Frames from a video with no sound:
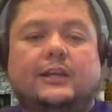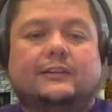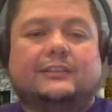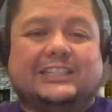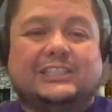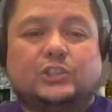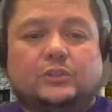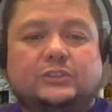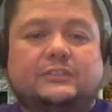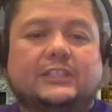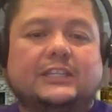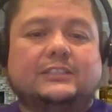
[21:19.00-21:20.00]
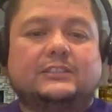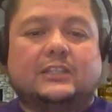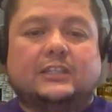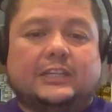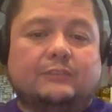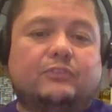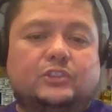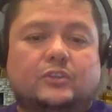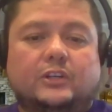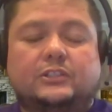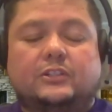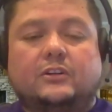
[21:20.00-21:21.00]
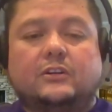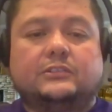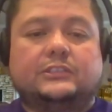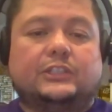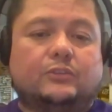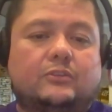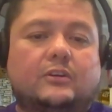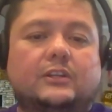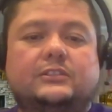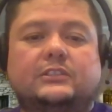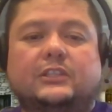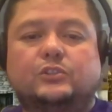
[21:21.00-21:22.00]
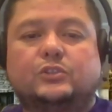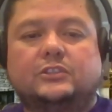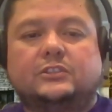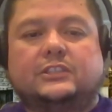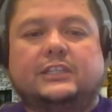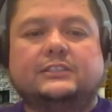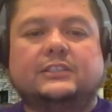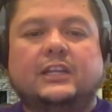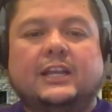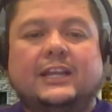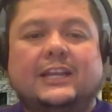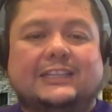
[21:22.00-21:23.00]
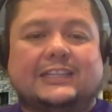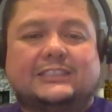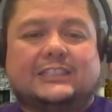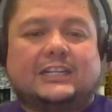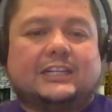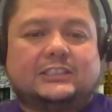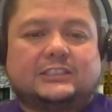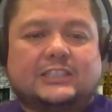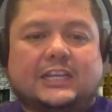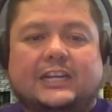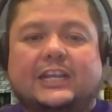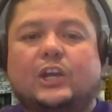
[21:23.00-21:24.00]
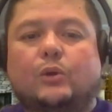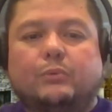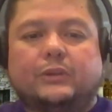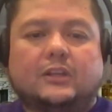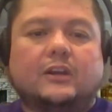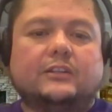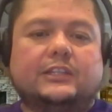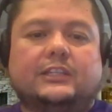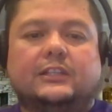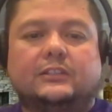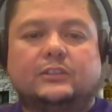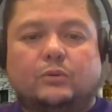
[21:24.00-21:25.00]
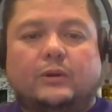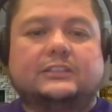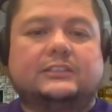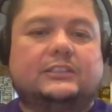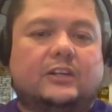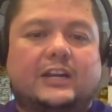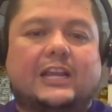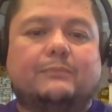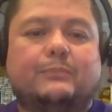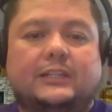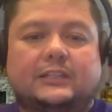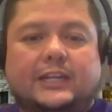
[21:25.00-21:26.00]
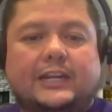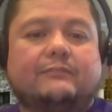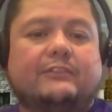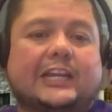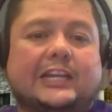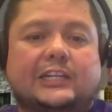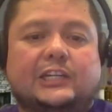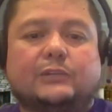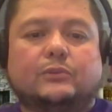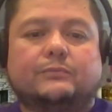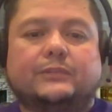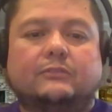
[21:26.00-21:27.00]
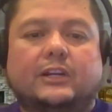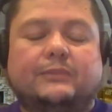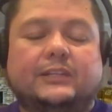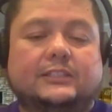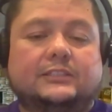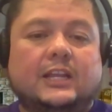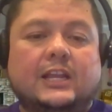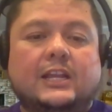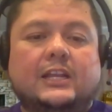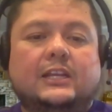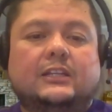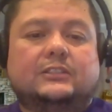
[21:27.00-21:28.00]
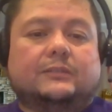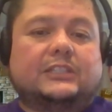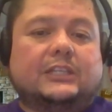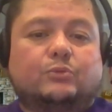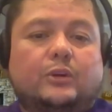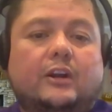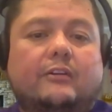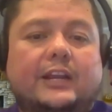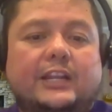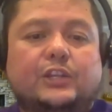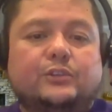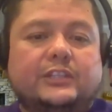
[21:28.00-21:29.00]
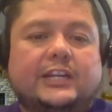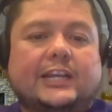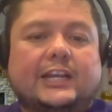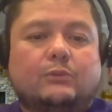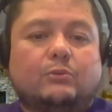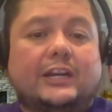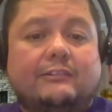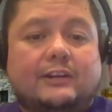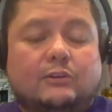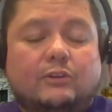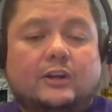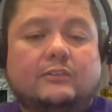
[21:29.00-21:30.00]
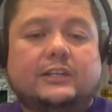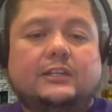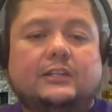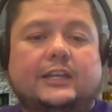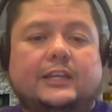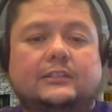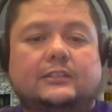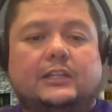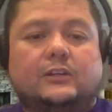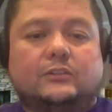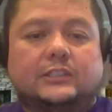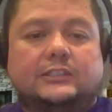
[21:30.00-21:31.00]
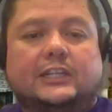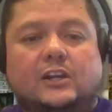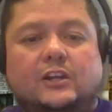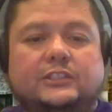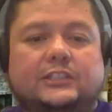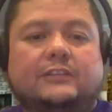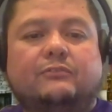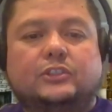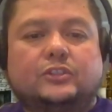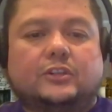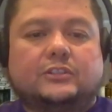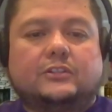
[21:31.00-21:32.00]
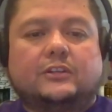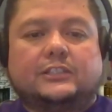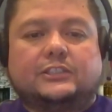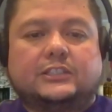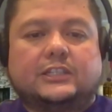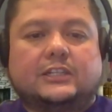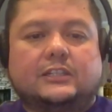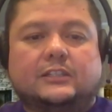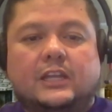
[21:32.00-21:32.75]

these sorts of things, infrastructure, zero trust, those sorts of things. And that's going to just kind of help with all the threats that are happening that have AI enablement, right? Because sometimes we're already using AI, we're not even aware of it. And, the technology, the infrastructure is just going to,